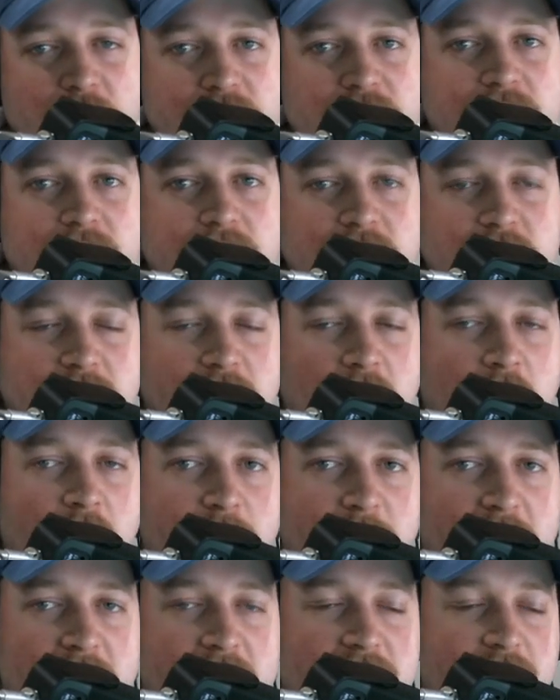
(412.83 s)
is
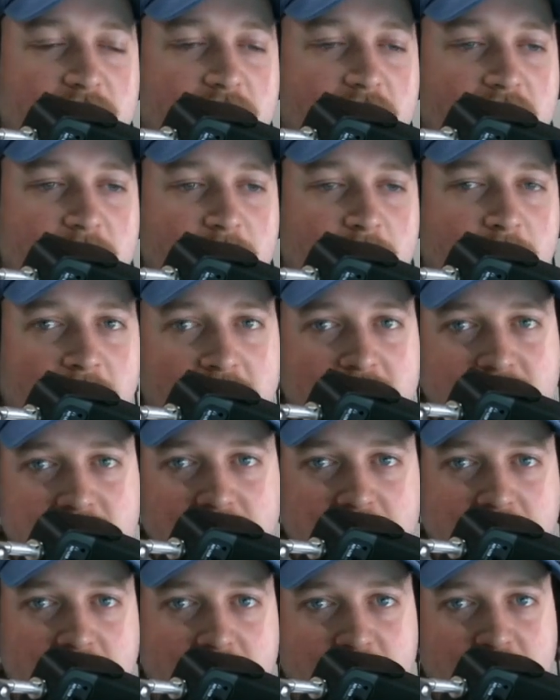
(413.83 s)
on pens for them, plays
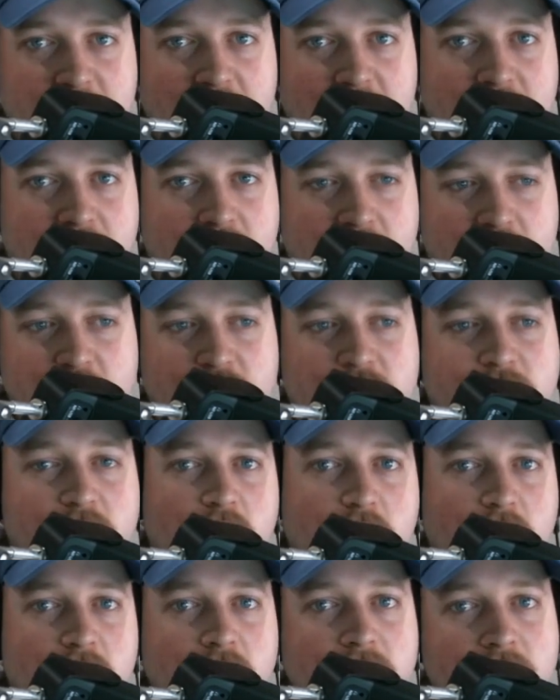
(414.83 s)
in their front 3 or
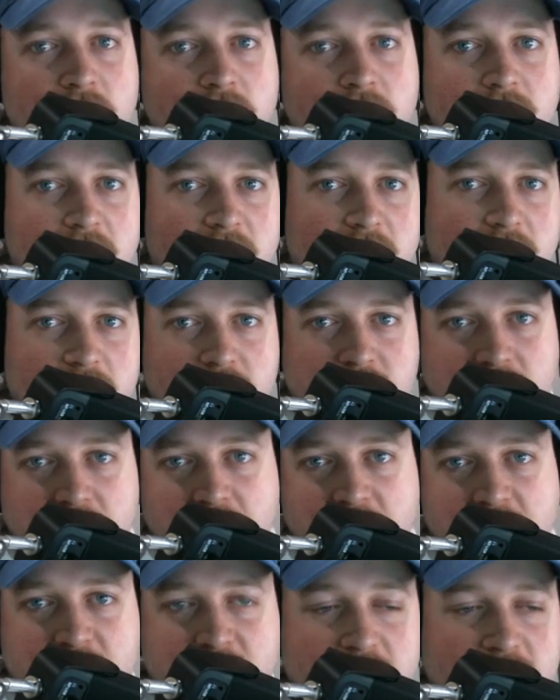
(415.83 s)
4, either as a
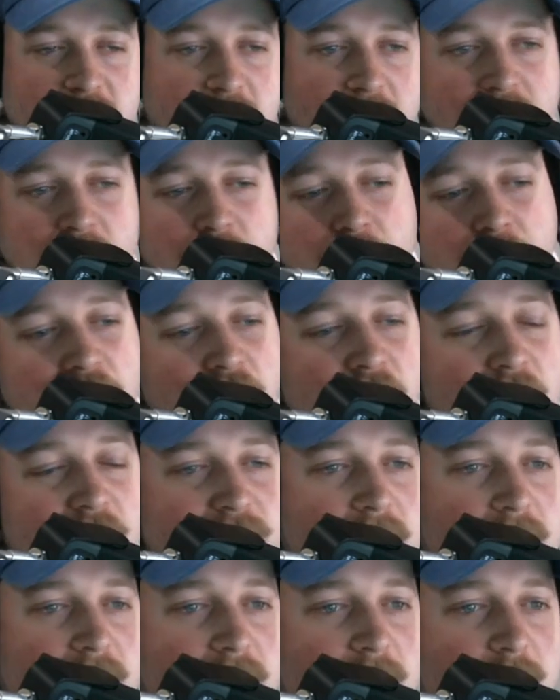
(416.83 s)
left attacking mid, right
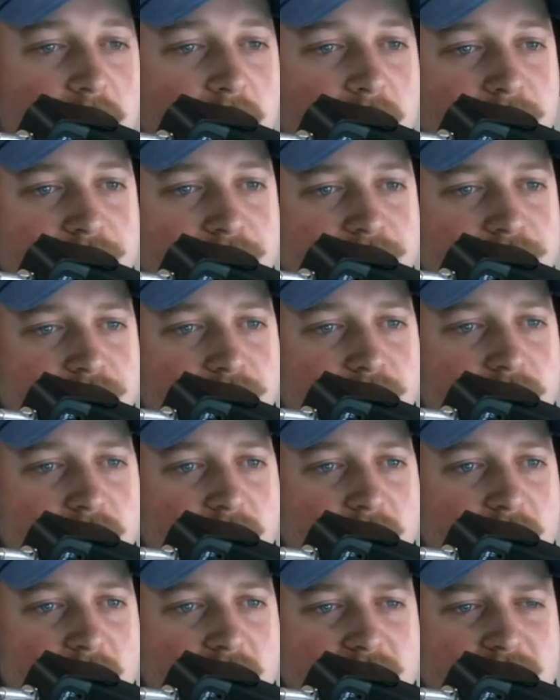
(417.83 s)
attacking mid.
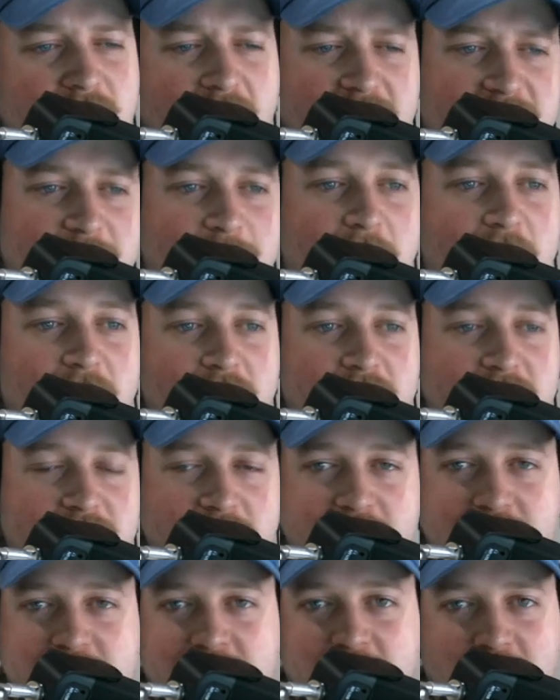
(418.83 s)
Takes the penalties,
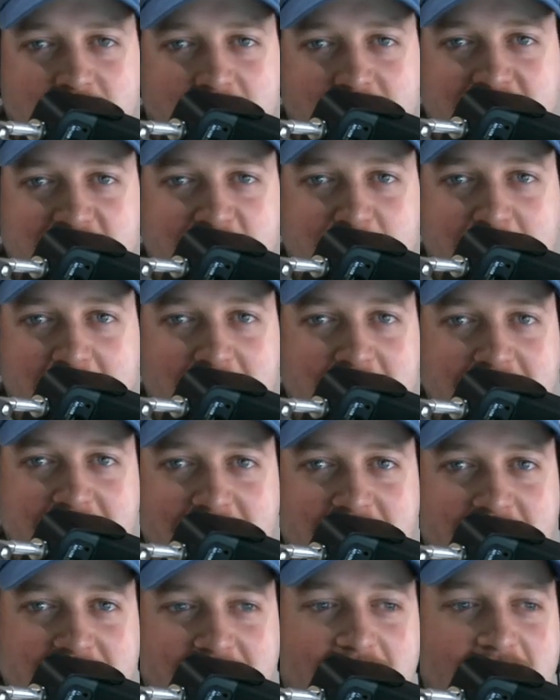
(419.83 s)
and he's scored, I think, a penalty
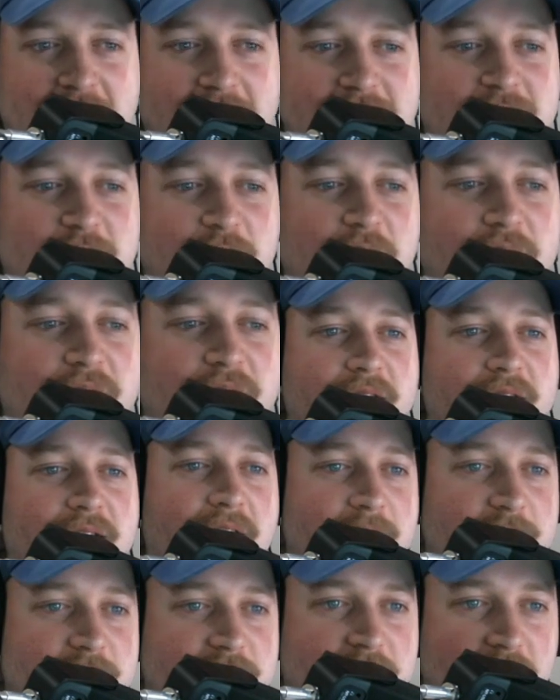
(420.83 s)
in like the last 2 or
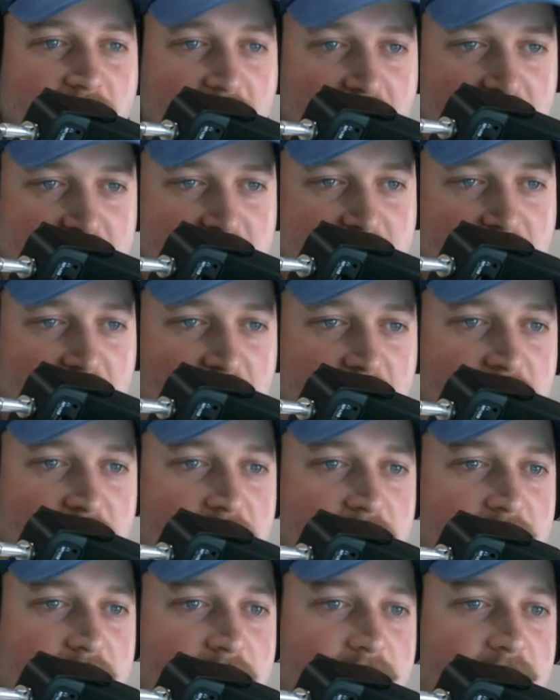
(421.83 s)
games in the league. So,
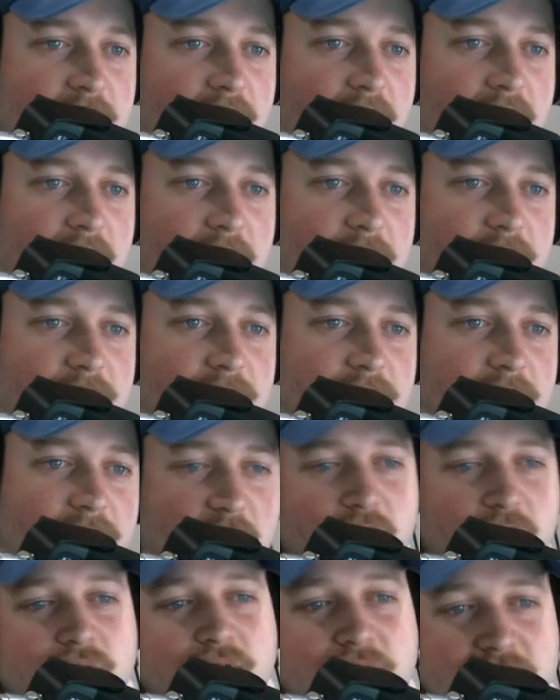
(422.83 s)

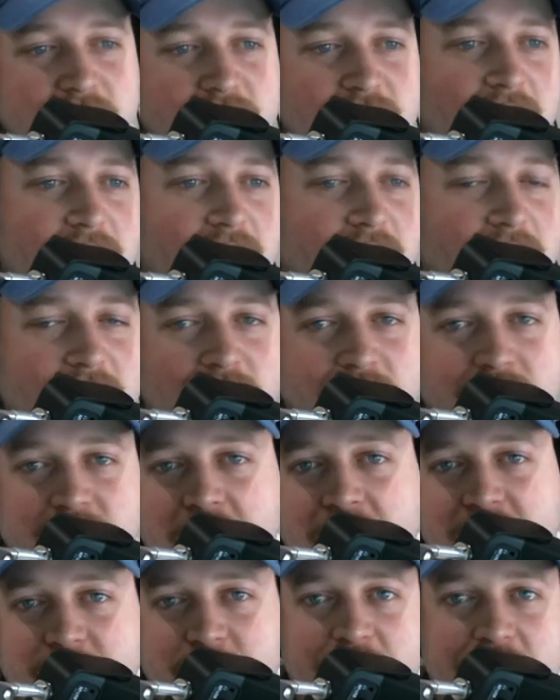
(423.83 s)
it doesn't say that it's
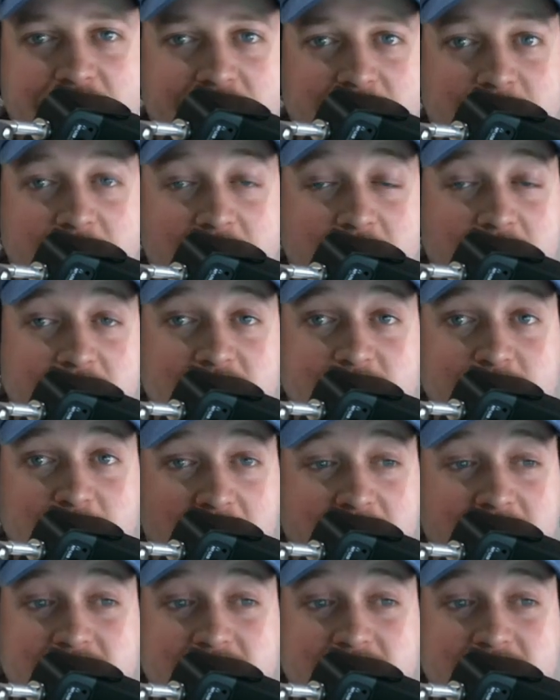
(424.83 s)
hard to predict penalties, but